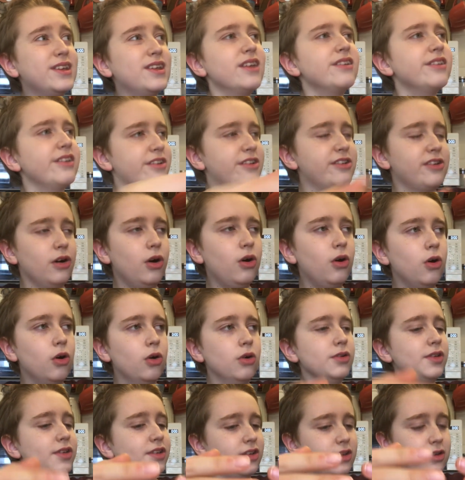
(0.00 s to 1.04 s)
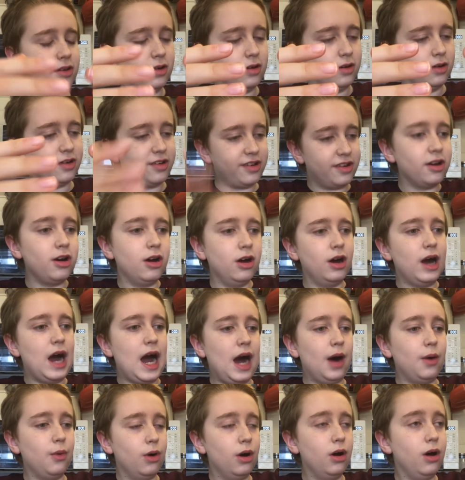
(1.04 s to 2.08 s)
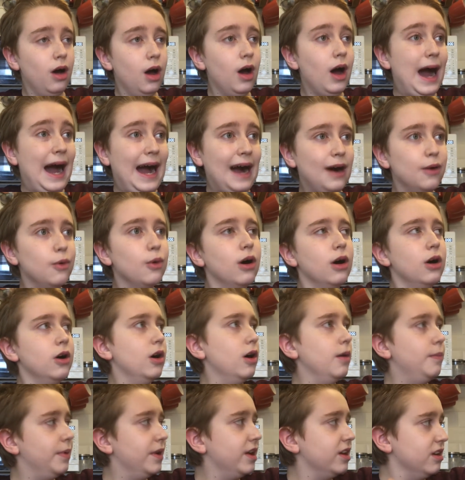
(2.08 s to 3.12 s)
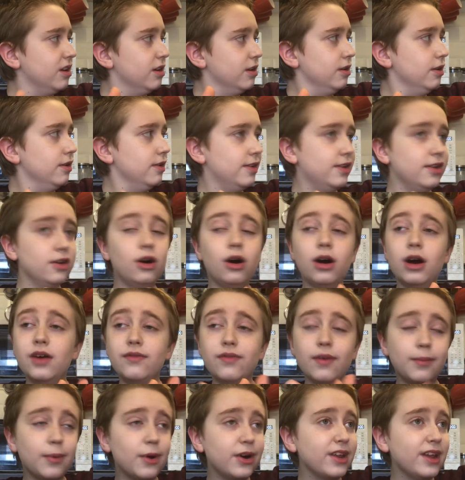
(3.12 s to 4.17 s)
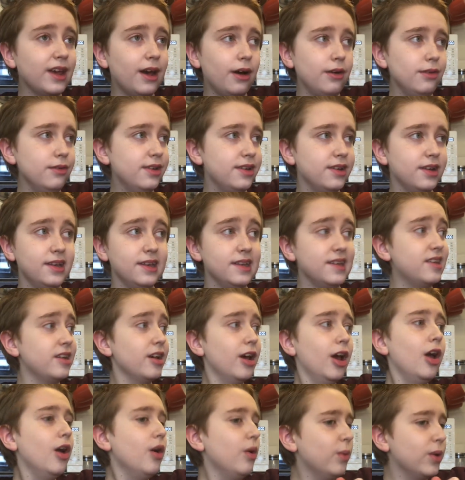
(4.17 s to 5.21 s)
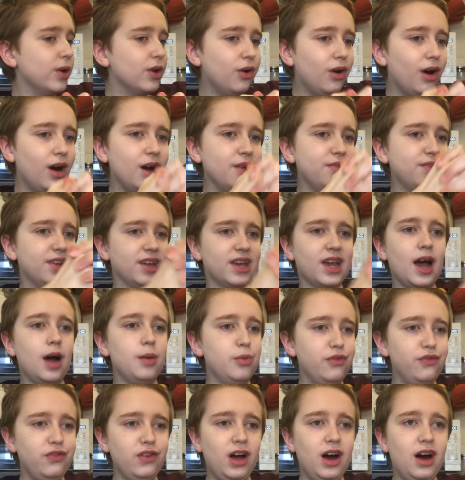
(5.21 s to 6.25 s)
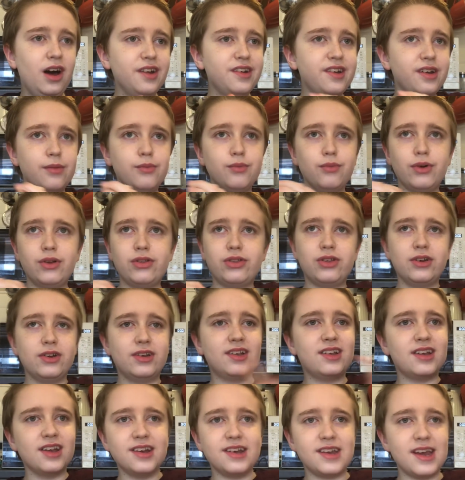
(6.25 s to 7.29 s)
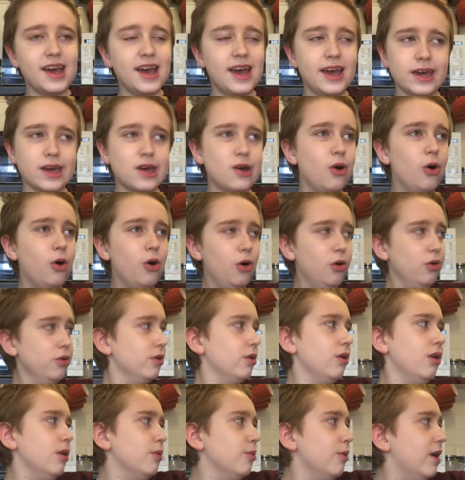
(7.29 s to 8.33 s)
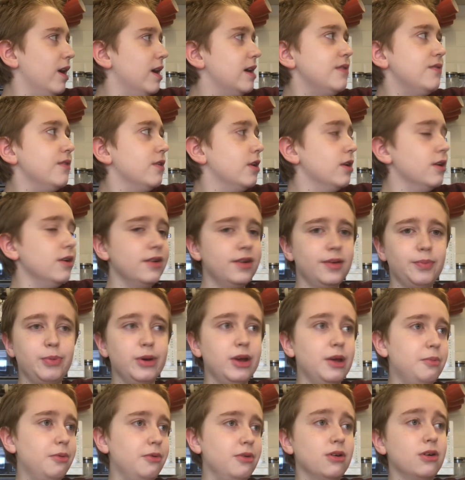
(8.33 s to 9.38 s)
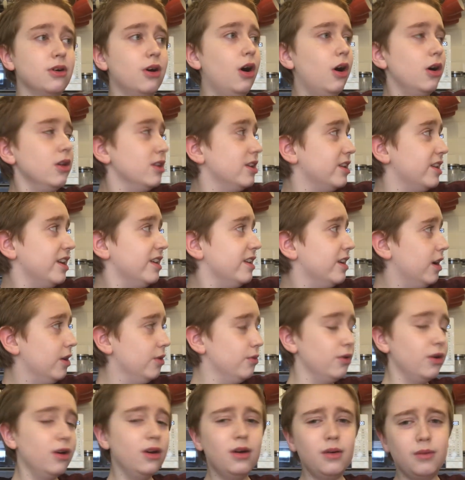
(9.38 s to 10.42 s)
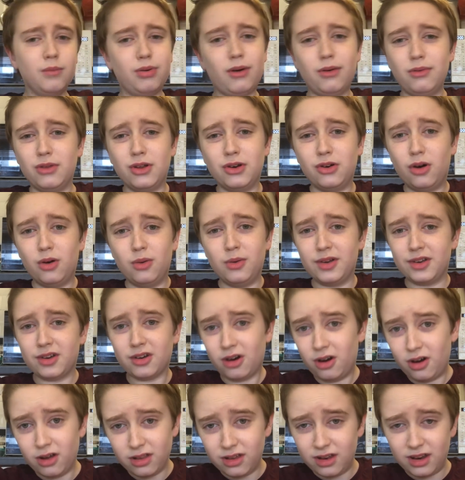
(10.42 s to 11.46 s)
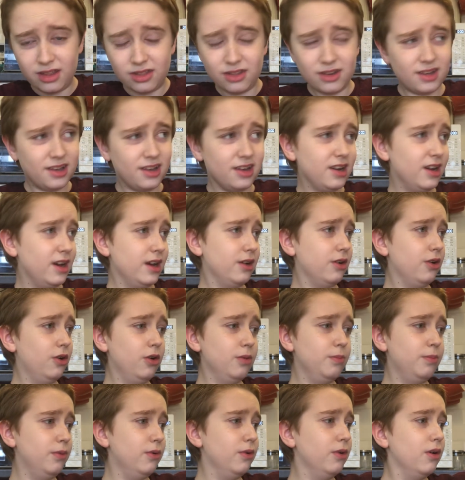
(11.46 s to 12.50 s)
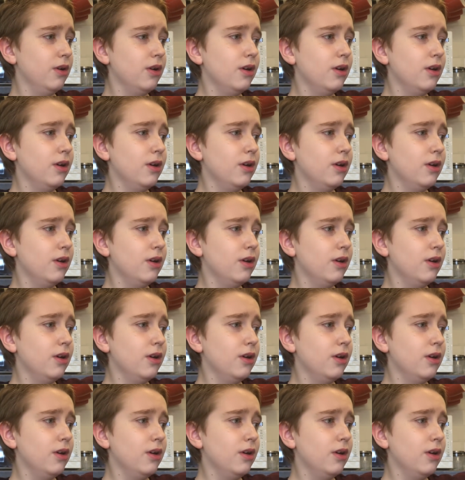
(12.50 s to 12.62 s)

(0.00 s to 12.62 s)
is a show to share our opinions, not everybody else's. We don't have to camouflage him with the Today Code or whatever, as people are calling it now. Probably no one's calling it the Today Code, but